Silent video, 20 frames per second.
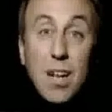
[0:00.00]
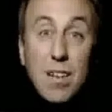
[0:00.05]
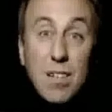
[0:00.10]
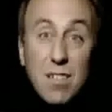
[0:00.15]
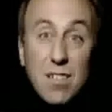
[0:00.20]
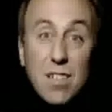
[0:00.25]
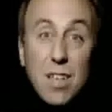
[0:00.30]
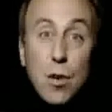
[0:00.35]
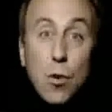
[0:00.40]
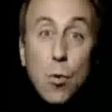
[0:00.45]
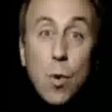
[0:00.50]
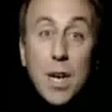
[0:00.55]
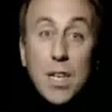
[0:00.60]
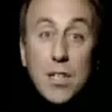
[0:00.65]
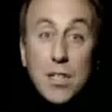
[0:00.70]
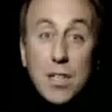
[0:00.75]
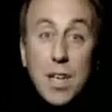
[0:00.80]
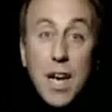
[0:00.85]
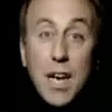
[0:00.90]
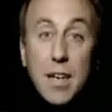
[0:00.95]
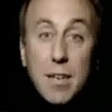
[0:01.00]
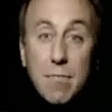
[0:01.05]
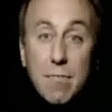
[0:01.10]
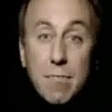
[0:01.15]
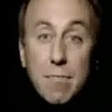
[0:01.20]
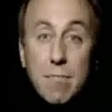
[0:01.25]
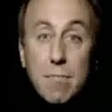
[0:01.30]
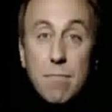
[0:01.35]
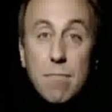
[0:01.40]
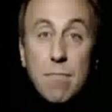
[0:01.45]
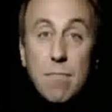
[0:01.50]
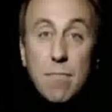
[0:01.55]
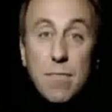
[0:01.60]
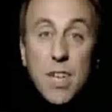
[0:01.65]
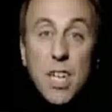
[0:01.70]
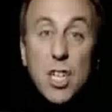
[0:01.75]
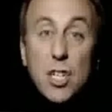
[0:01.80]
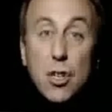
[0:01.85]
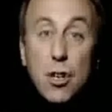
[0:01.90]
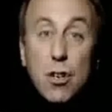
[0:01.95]
well, as they always say,
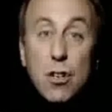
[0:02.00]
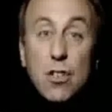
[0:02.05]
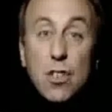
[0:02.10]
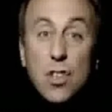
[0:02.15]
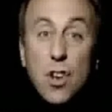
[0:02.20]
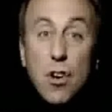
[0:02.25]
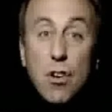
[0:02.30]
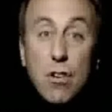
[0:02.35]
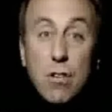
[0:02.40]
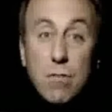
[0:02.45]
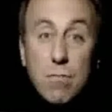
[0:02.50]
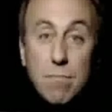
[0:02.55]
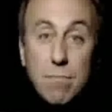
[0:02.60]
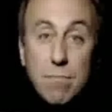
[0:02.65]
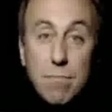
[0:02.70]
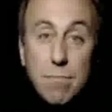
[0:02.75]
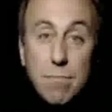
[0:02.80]
finish on a song.